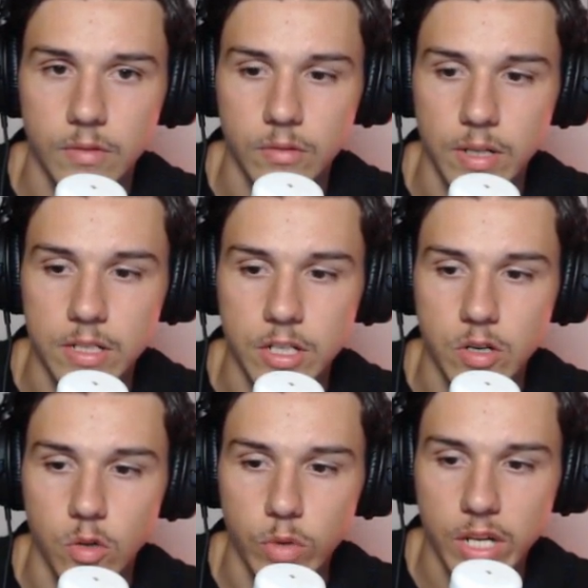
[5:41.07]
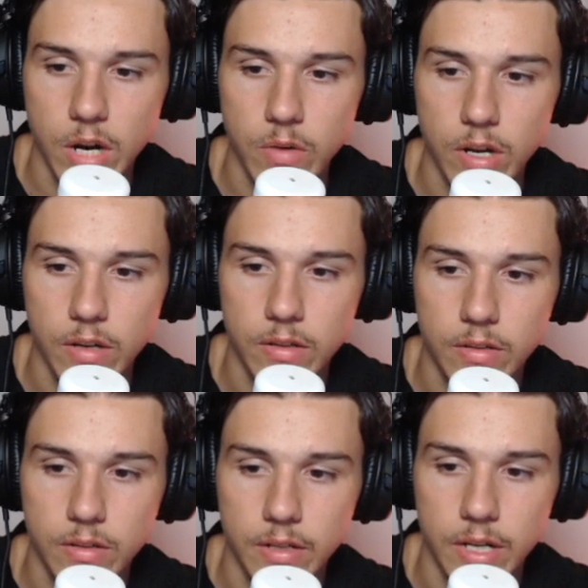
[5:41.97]
Right, general wick area
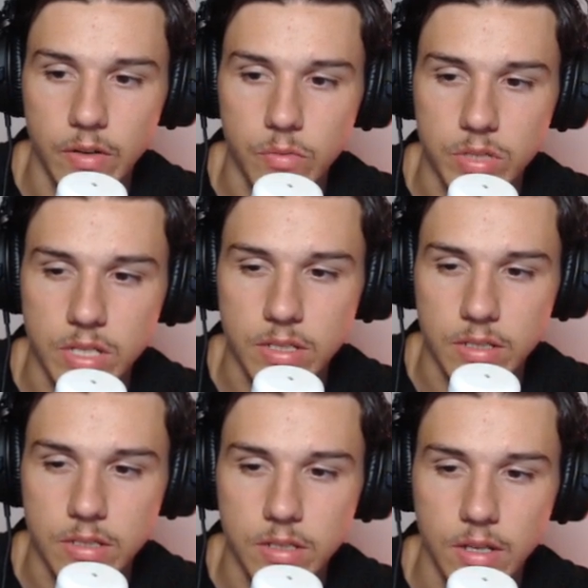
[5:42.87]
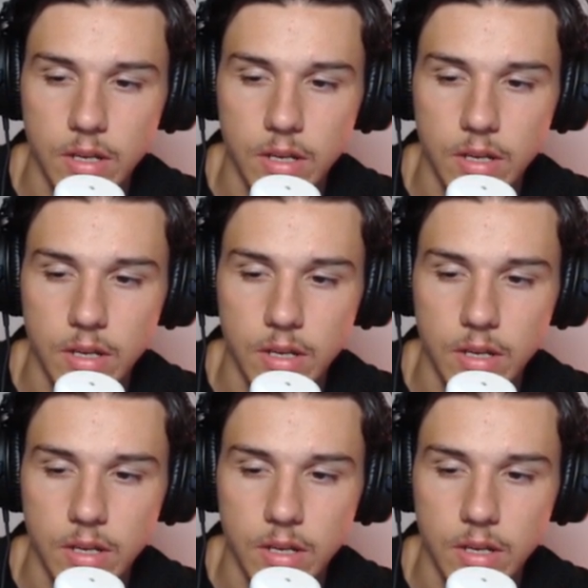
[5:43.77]
of resistance.